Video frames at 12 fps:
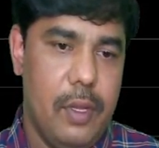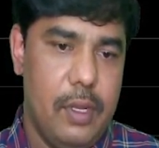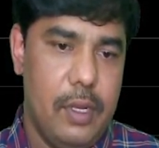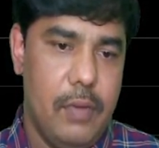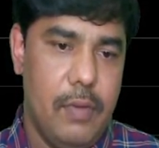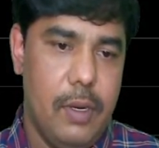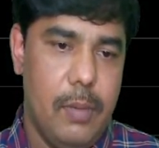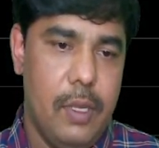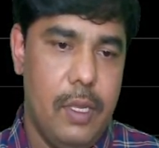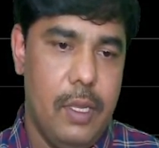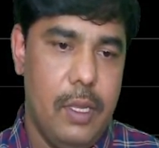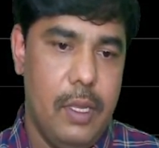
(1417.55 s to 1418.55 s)
it will
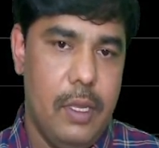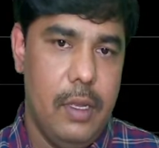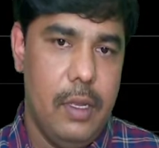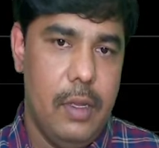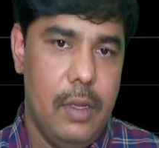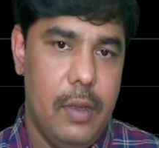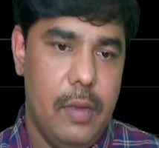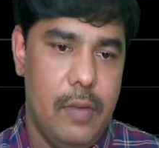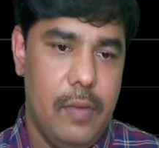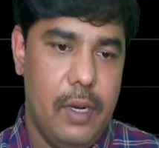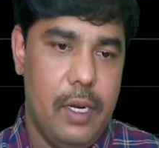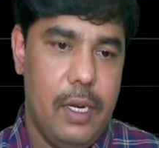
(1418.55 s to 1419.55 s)
be
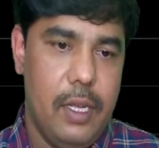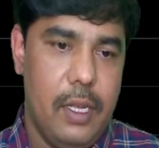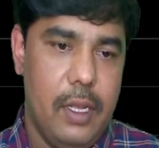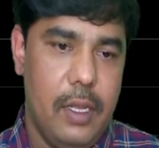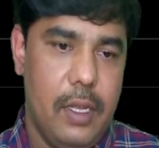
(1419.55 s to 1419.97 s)
40.